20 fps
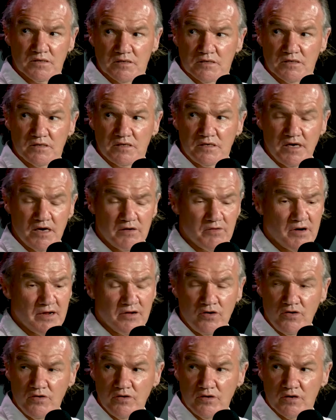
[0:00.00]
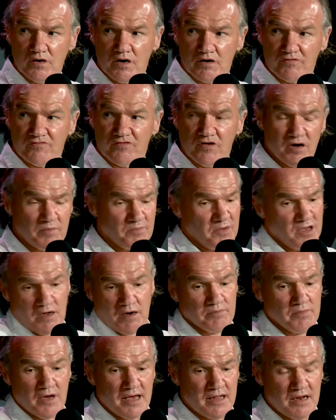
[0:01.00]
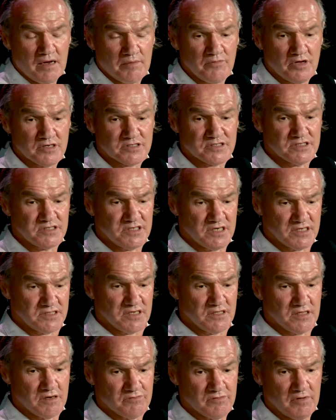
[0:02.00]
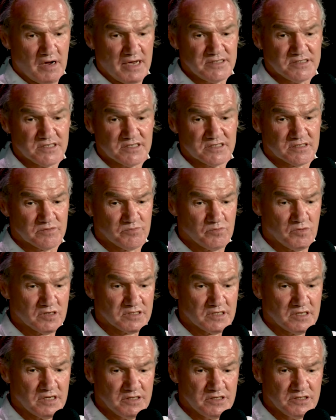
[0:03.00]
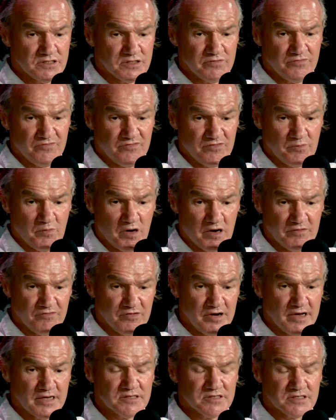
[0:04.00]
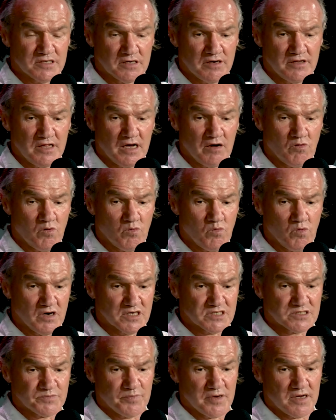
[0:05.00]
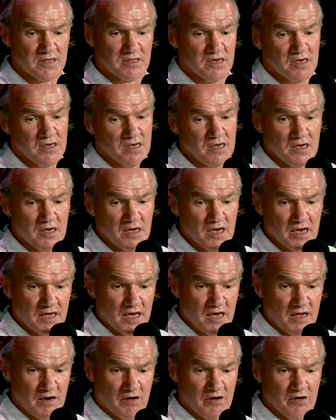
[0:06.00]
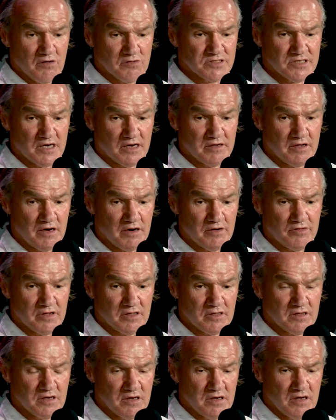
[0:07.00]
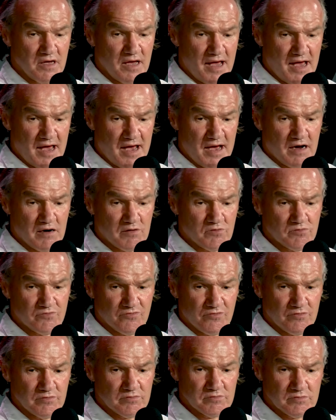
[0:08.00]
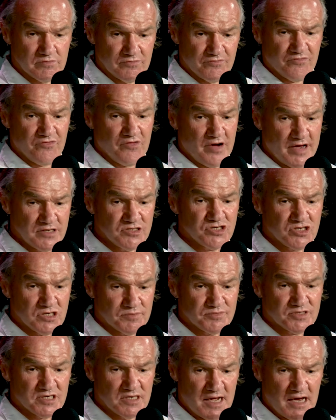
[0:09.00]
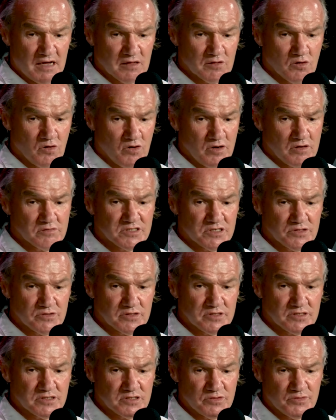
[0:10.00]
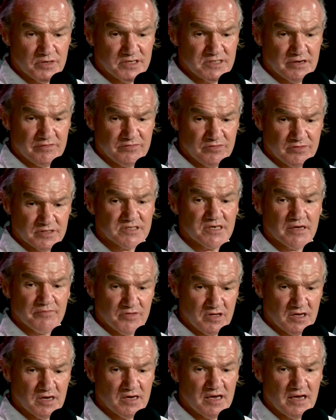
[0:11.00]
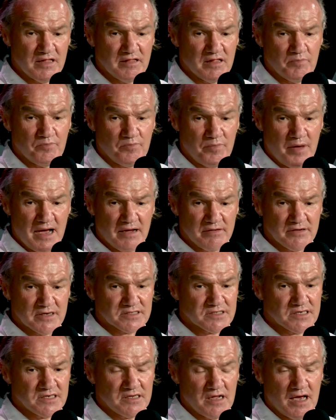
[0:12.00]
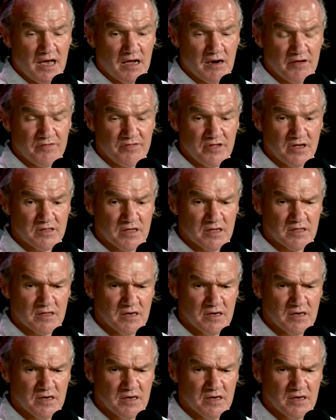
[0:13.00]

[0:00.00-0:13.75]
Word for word: you know, unheard of. I mean, I'm, and I'm not suggesting that racism wasn't an issue for my friends, and I know it was, but again, I also know that our friendships and our loyalty to each other is something, again, that bound us. And, and I think that,